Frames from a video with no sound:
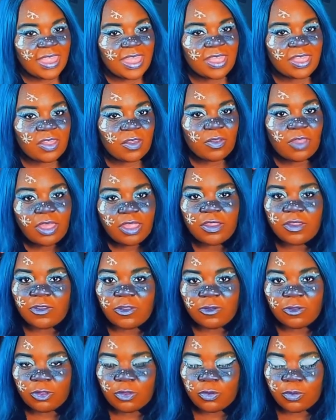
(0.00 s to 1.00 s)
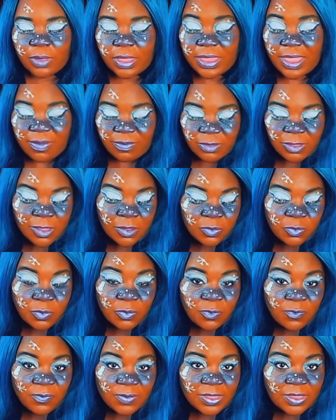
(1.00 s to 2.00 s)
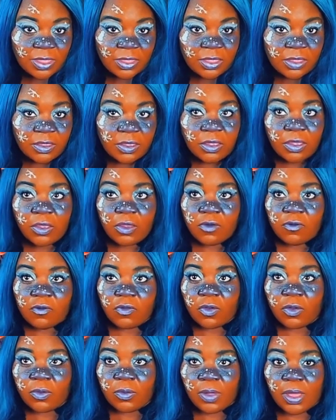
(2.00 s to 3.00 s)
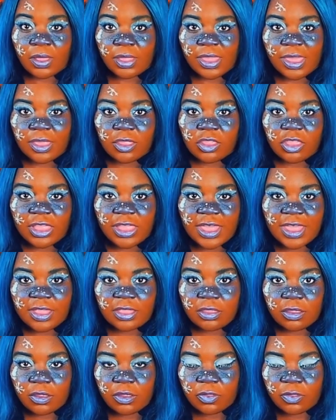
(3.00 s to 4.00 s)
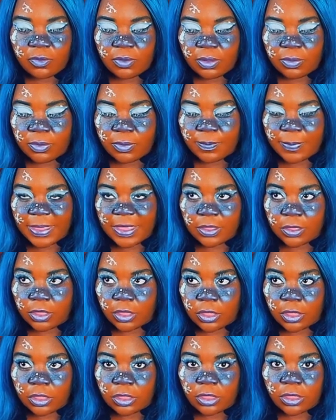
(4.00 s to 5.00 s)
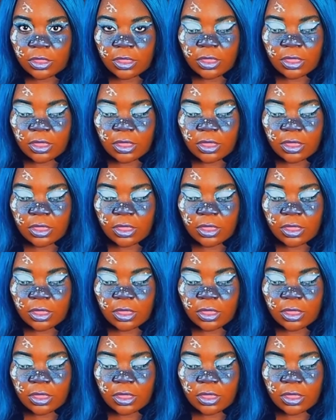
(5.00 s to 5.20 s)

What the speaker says: It's a kind of short one. I haven't done a haul video for a while actually, so I thought it would be good.